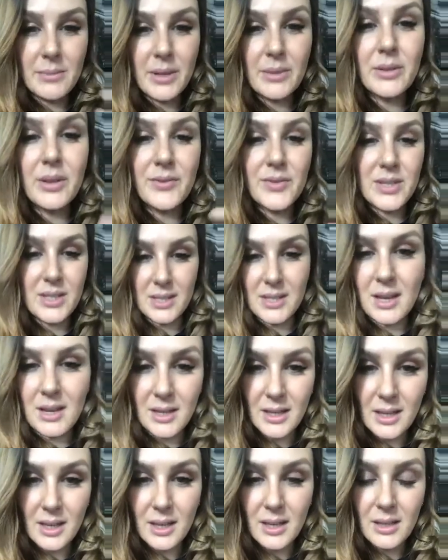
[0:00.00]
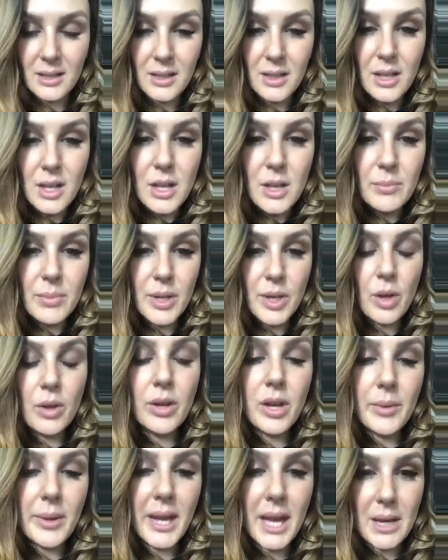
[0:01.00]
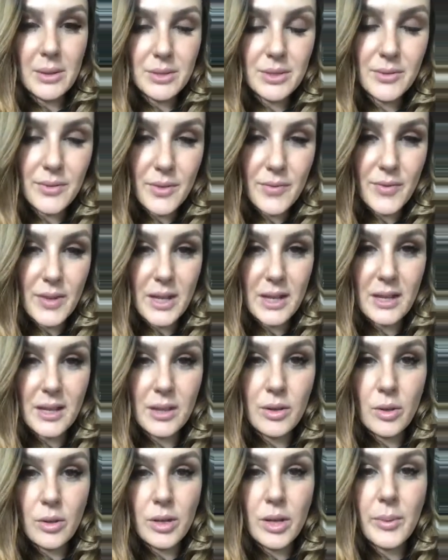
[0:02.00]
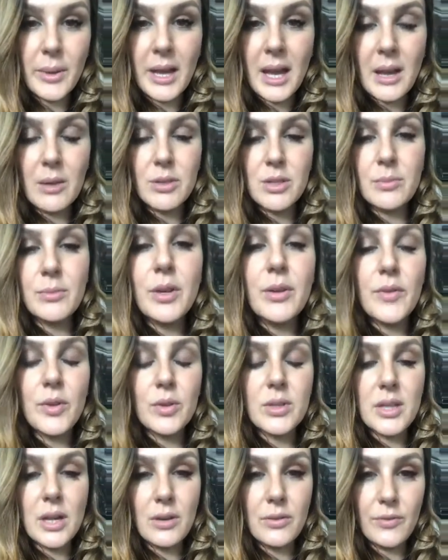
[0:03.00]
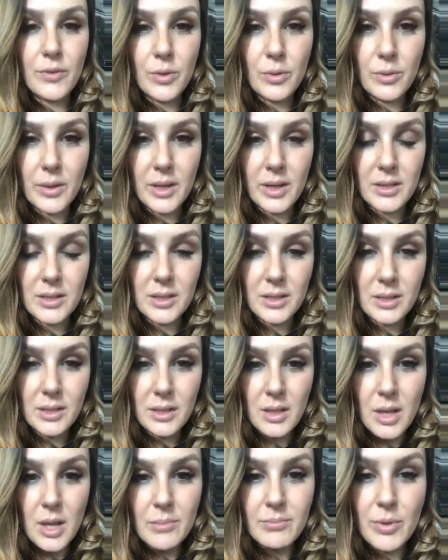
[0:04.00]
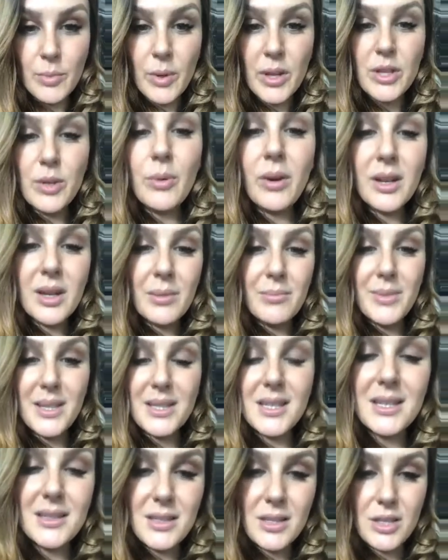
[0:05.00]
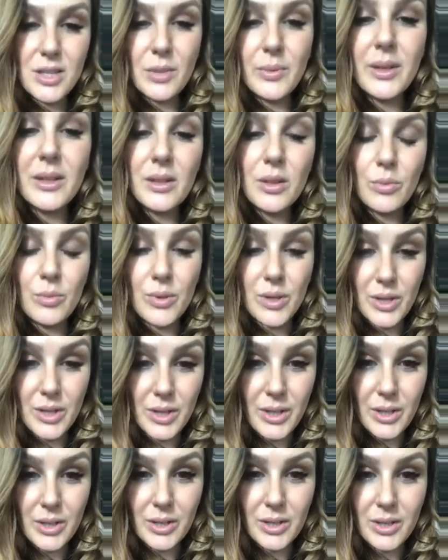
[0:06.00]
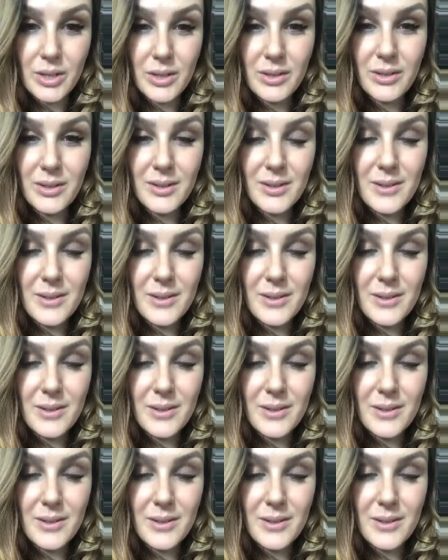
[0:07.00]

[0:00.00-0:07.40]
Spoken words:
amount of desire, but not knowing how to fulfill it and not knowing how to move yourself forward. But when you are committed to doing the work,